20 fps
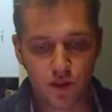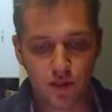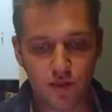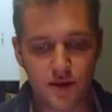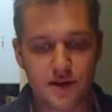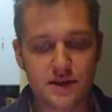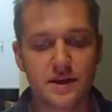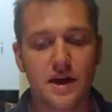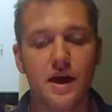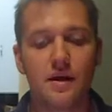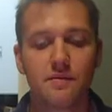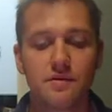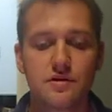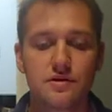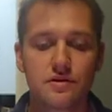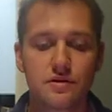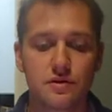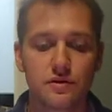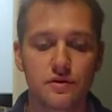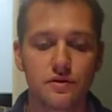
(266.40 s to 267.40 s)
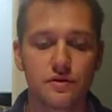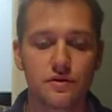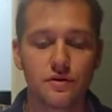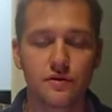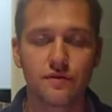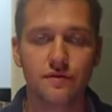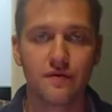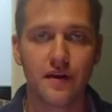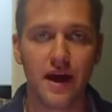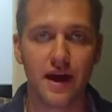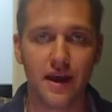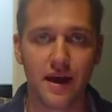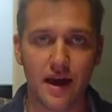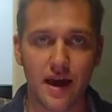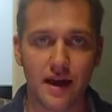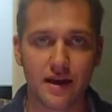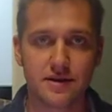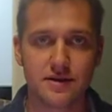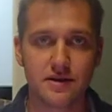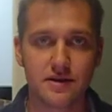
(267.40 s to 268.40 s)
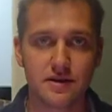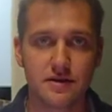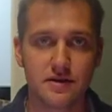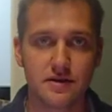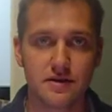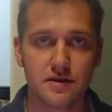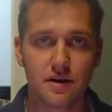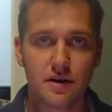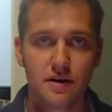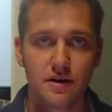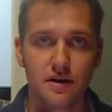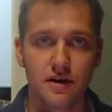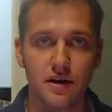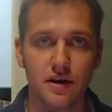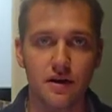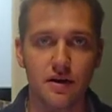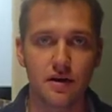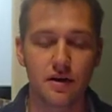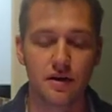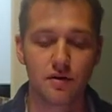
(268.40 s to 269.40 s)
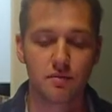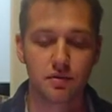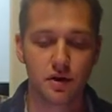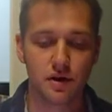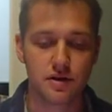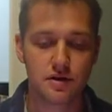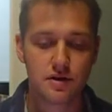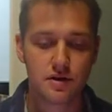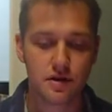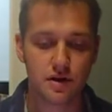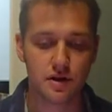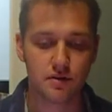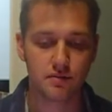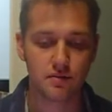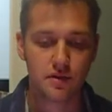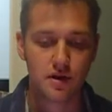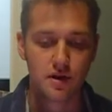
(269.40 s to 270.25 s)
this happens through fatty acids that are in our bloodstream.